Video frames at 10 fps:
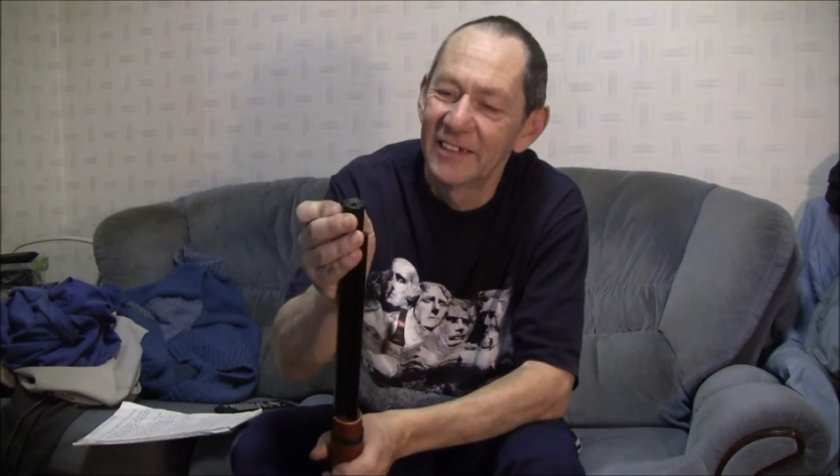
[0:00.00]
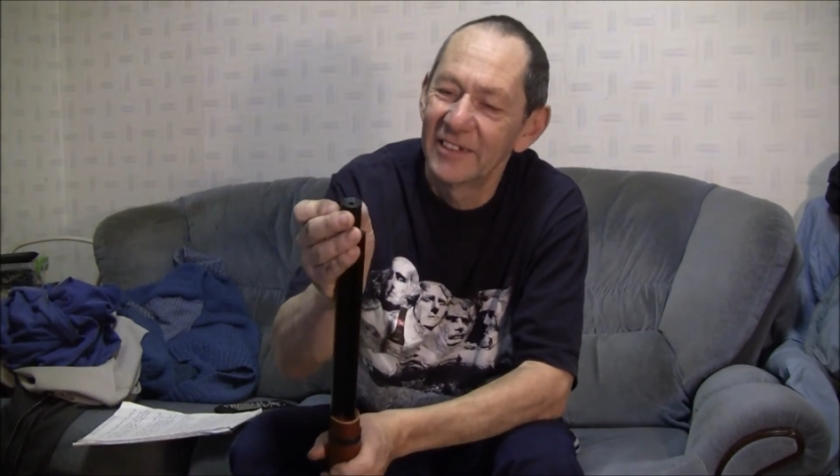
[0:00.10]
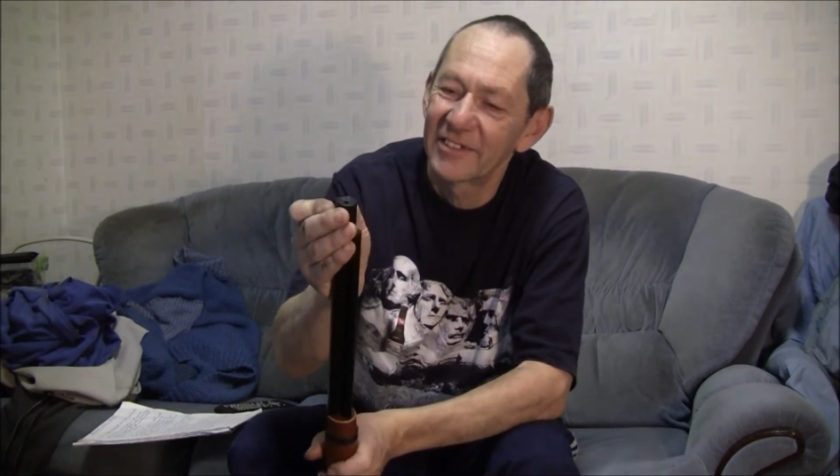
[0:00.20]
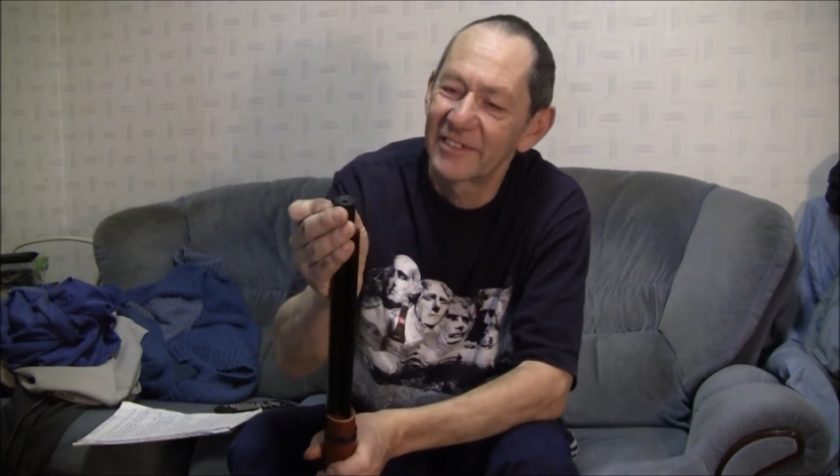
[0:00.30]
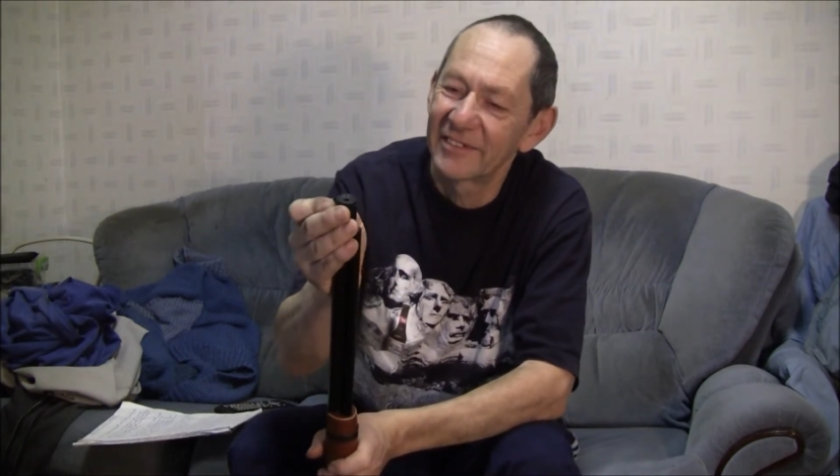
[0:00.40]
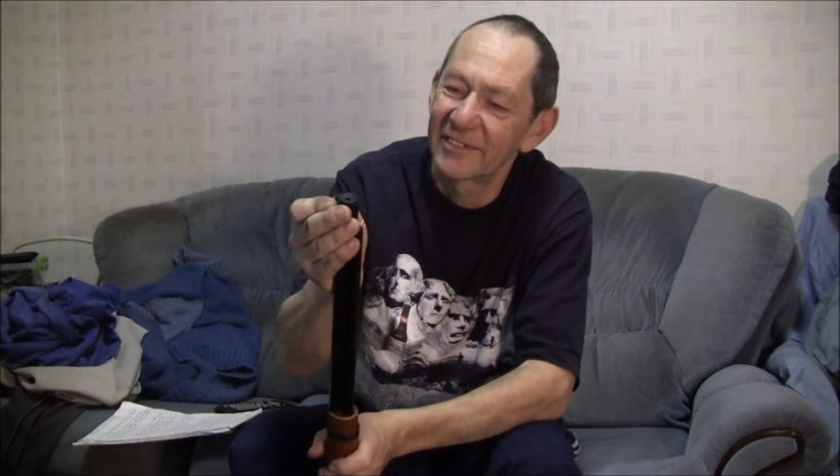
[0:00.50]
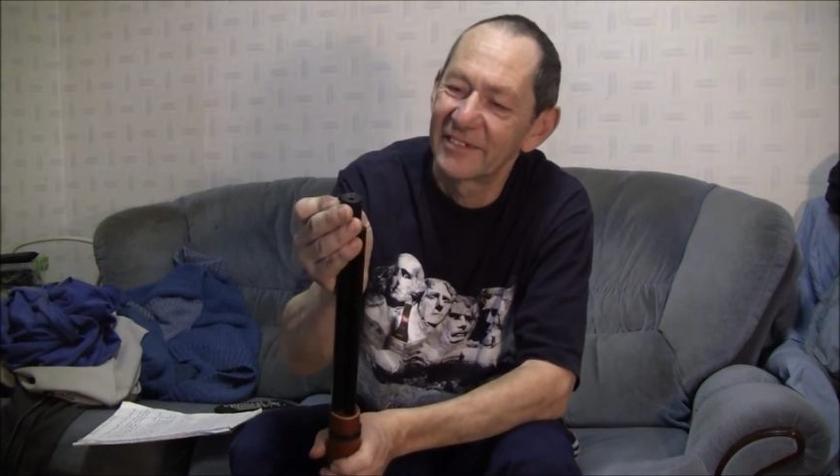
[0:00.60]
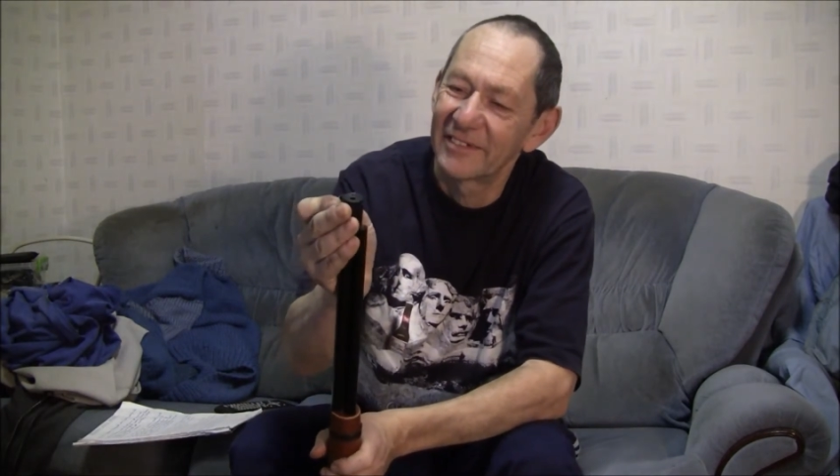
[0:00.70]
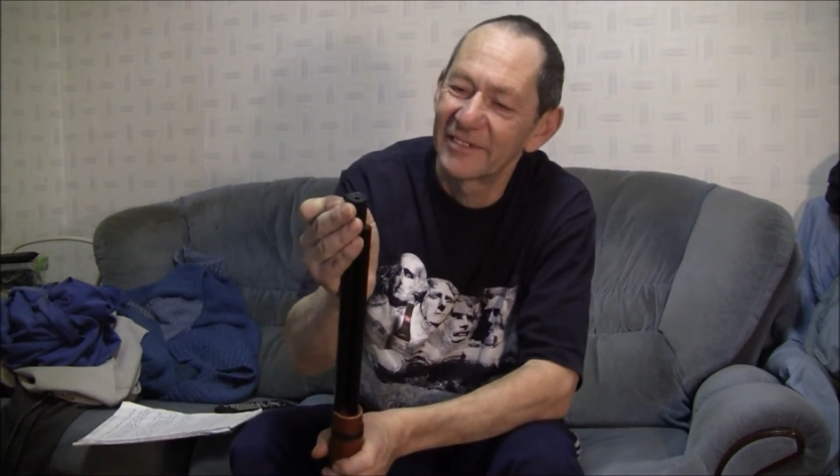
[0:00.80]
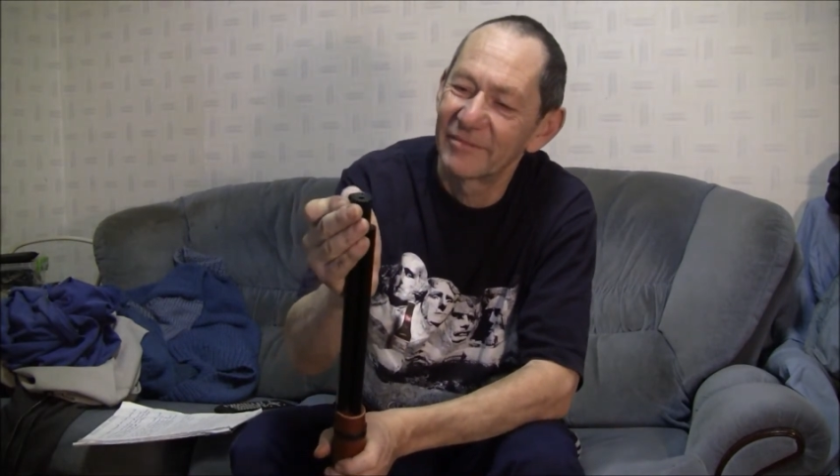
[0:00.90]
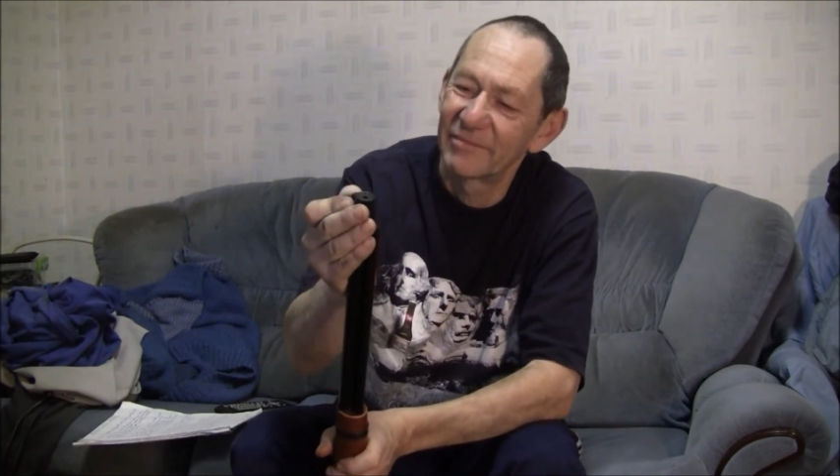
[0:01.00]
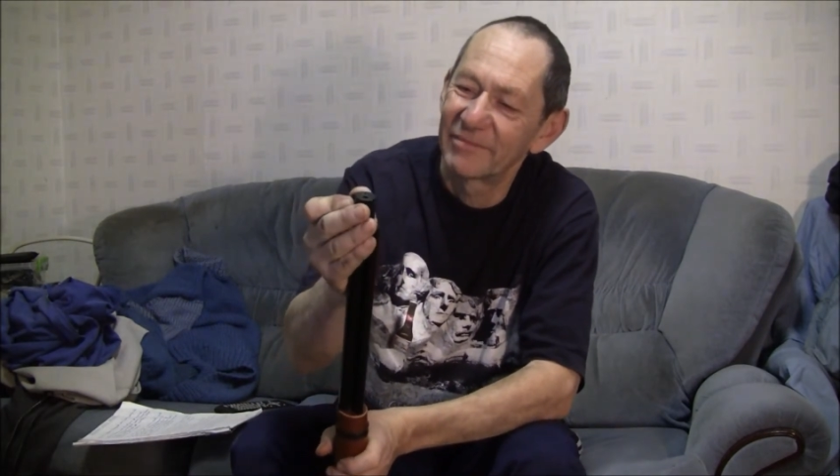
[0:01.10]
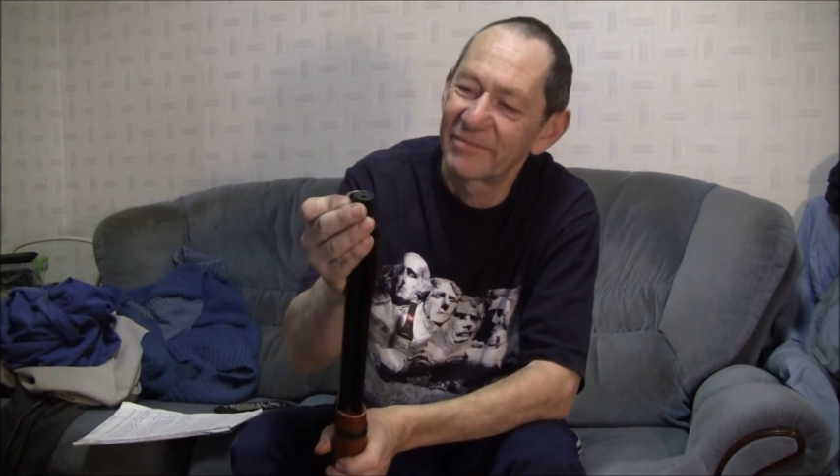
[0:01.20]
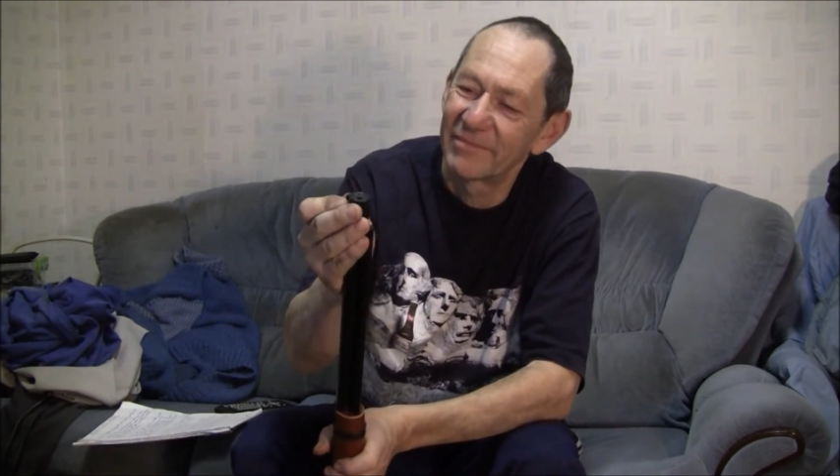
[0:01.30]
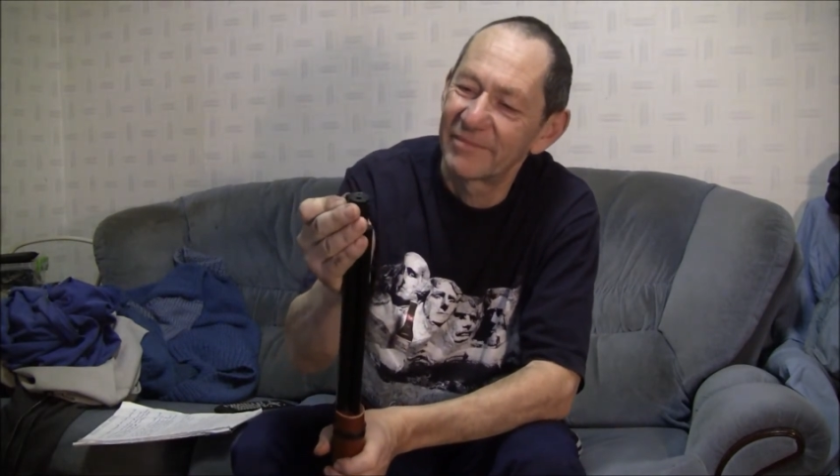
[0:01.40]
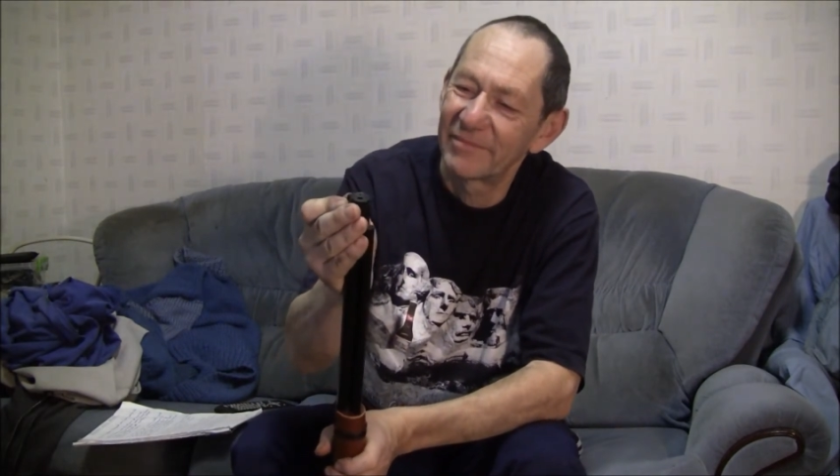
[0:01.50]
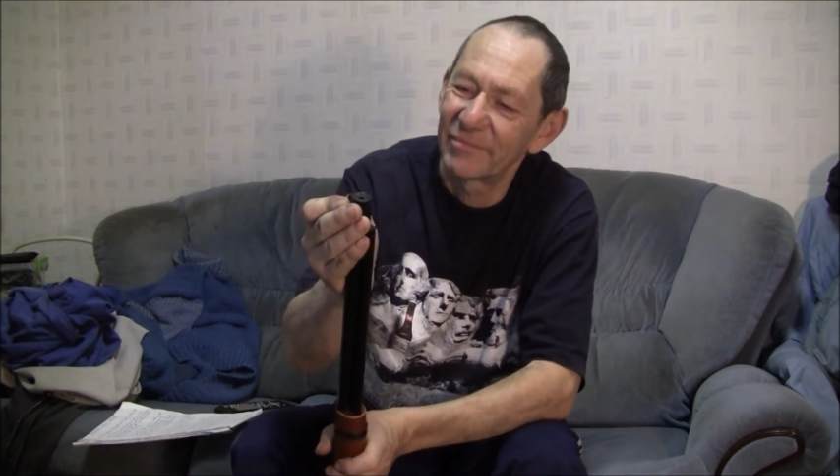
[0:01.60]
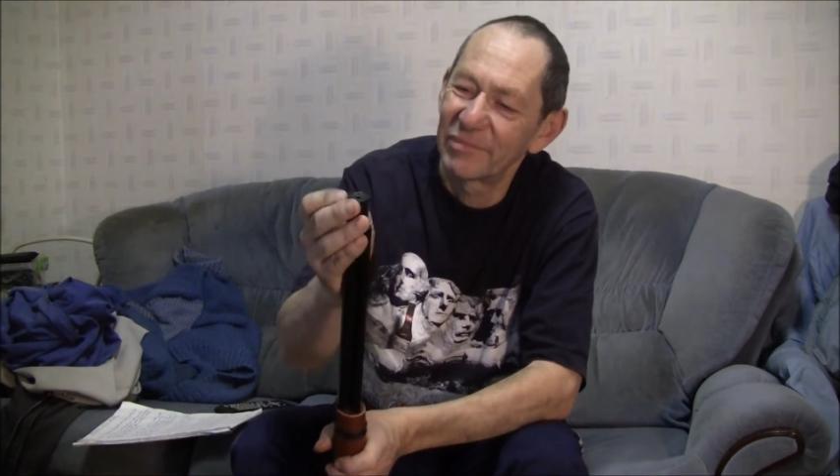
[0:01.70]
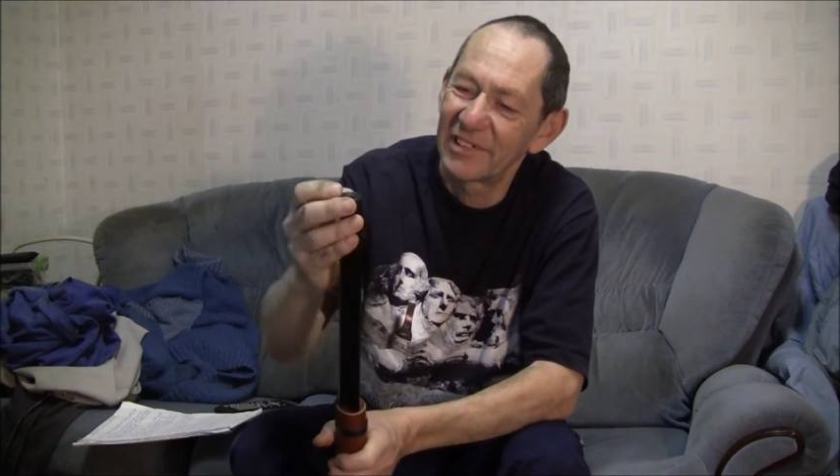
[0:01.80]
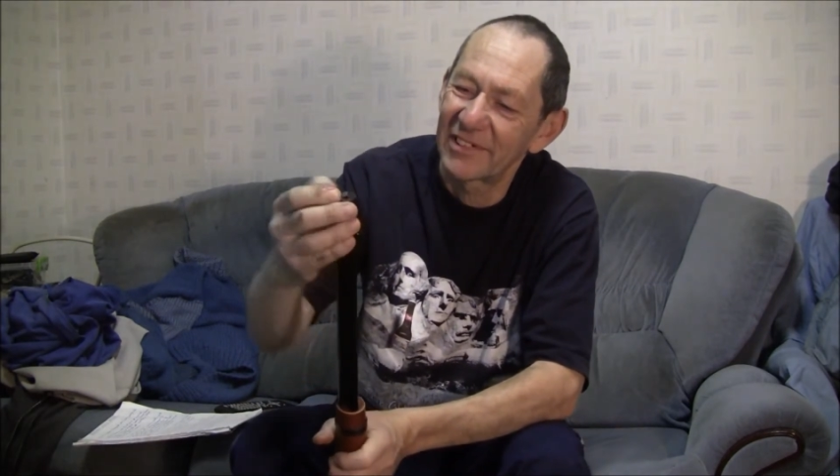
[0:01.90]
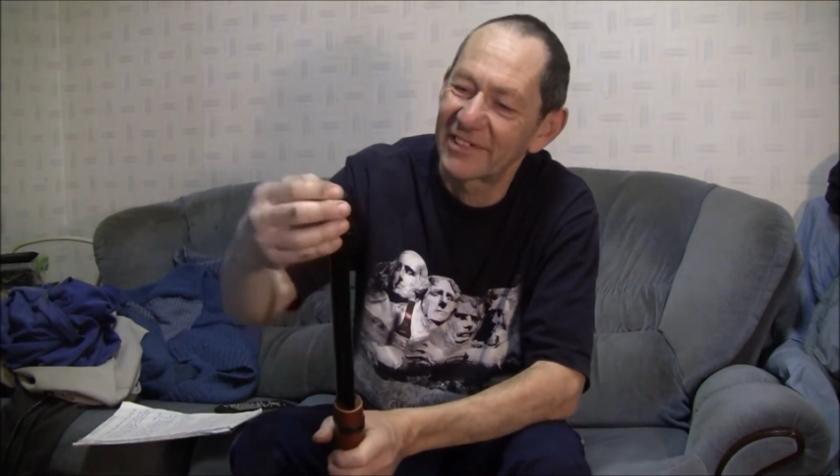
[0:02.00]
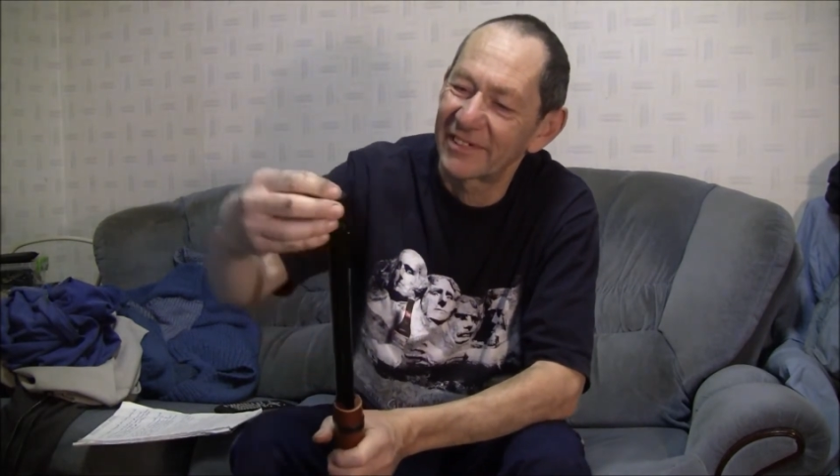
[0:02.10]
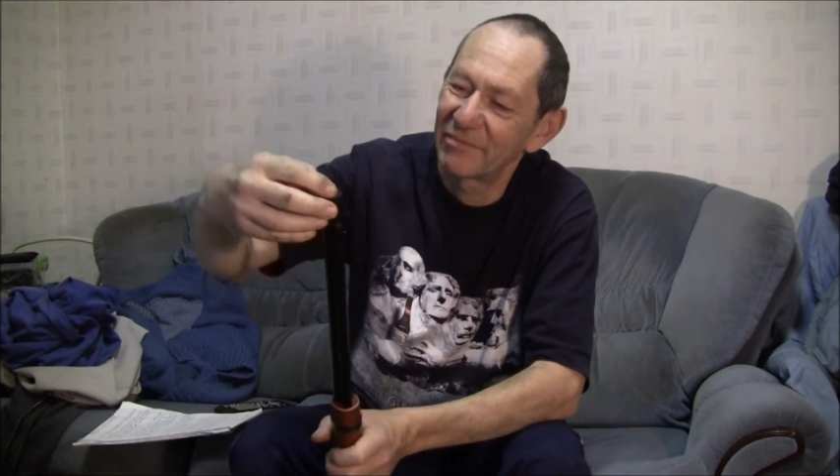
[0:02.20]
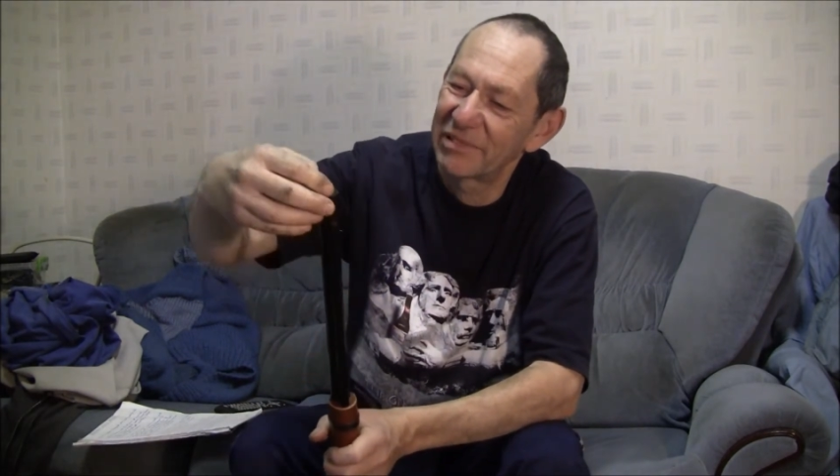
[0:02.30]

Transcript: it's got a kind of plastic